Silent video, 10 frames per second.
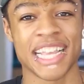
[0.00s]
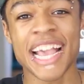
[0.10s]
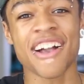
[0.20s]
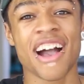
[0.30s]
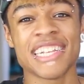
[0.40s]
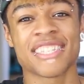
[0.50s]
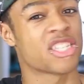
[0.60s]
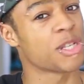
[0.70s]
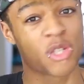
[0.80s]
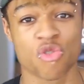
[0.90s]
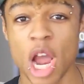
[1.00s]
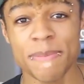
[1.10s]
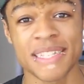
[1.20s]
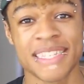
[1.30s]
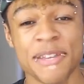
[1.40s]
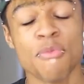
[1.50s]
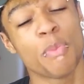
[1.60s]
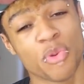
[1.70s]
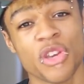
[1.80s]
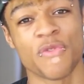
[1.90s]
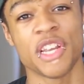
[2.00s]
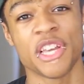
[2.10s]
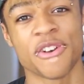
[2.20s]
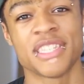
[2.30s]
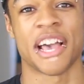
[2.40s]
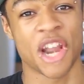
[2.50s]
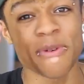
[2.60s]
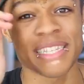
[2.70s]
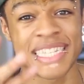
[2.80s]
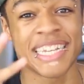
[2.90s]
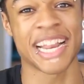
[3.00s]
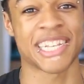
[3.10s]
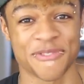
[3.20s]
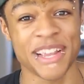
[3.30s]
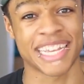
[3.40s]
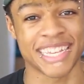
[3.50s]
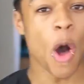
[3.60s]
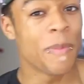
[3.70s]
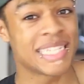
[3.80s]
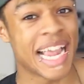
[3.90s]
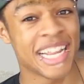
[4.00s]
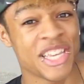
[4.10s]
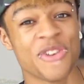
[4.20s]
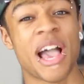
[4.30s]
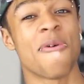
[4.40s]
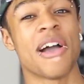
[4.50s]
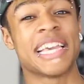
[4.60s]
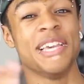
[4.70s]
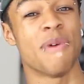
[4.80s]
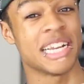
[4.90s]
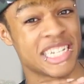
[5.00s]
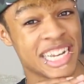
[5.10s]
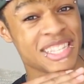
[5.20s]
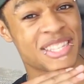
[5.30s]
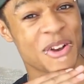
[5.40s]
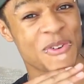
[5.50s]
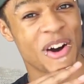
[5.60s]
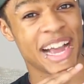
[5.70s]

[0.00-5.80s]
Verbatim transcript: So yeah guys, subscribe to see more beauty videos and I will see you next week. I'll be telling you how I keep my chin so